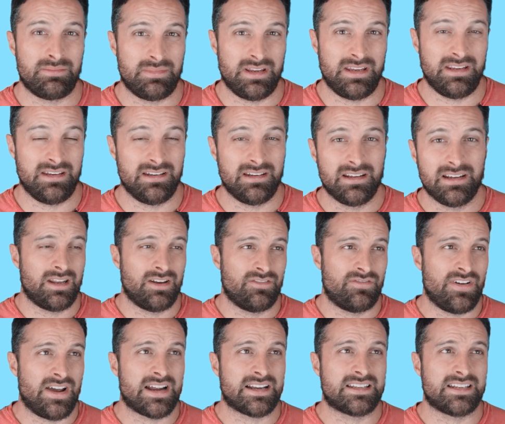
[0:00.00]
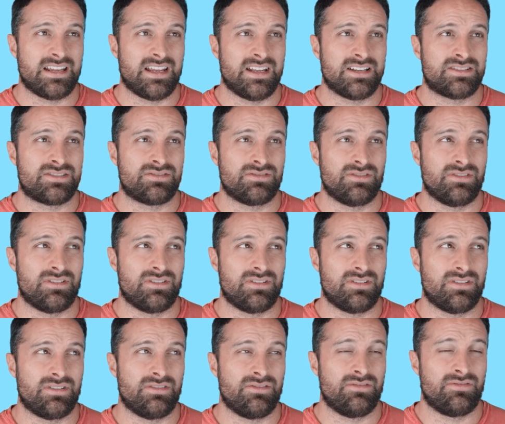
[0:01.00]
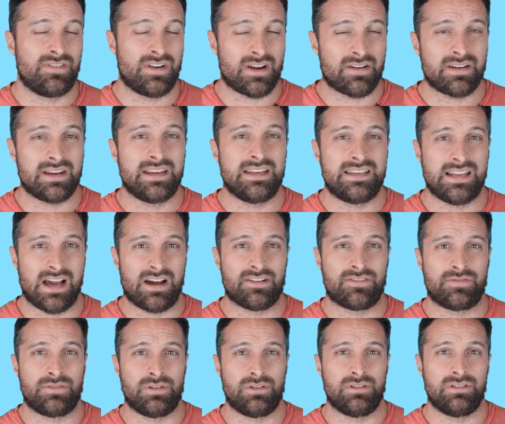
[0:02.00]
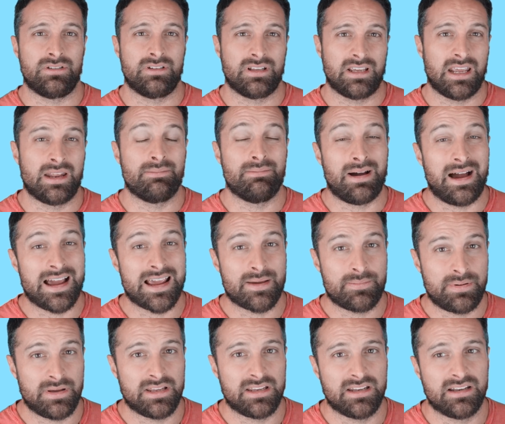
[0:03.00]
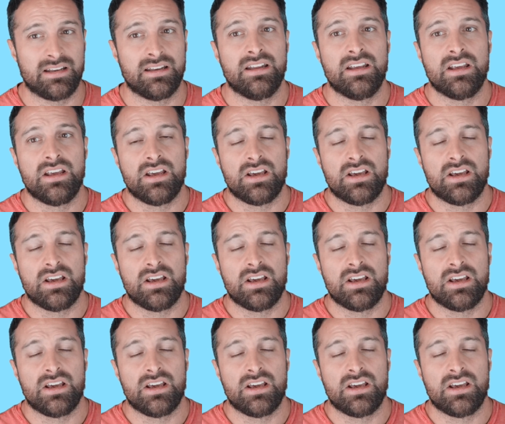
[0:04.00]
mean. In fact, it's very doubtful, in my opinion,